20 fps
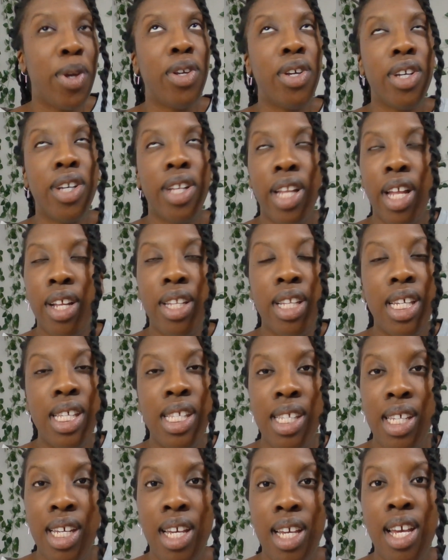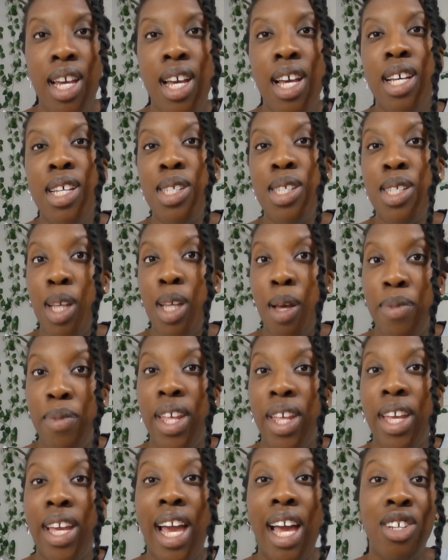but you could clearly see
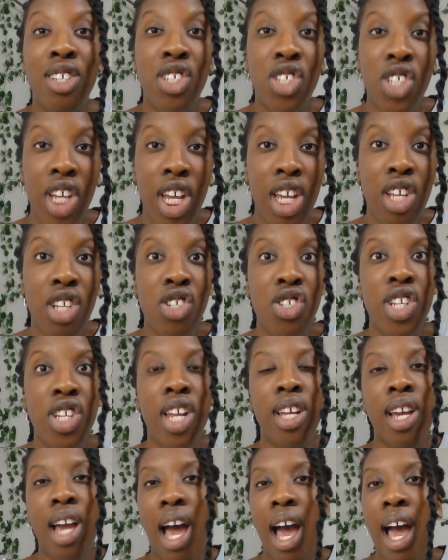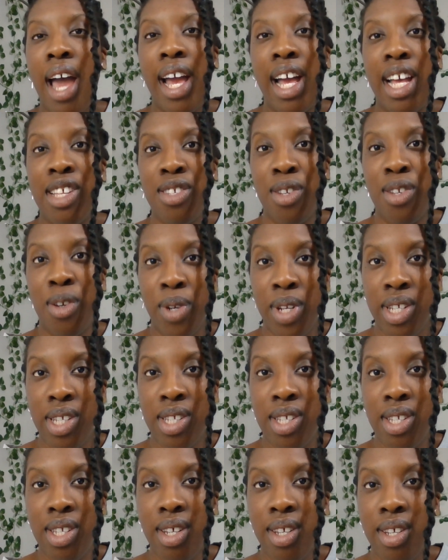something has changed and Kai has
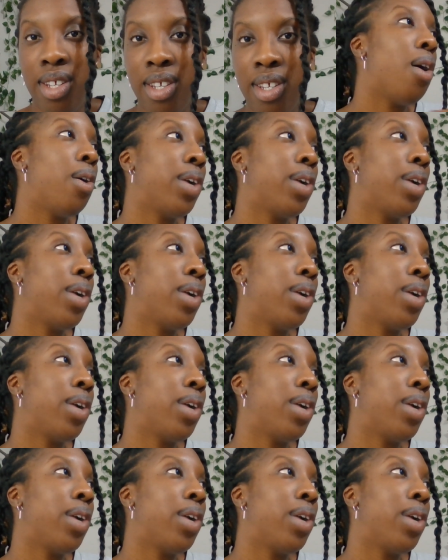noticed.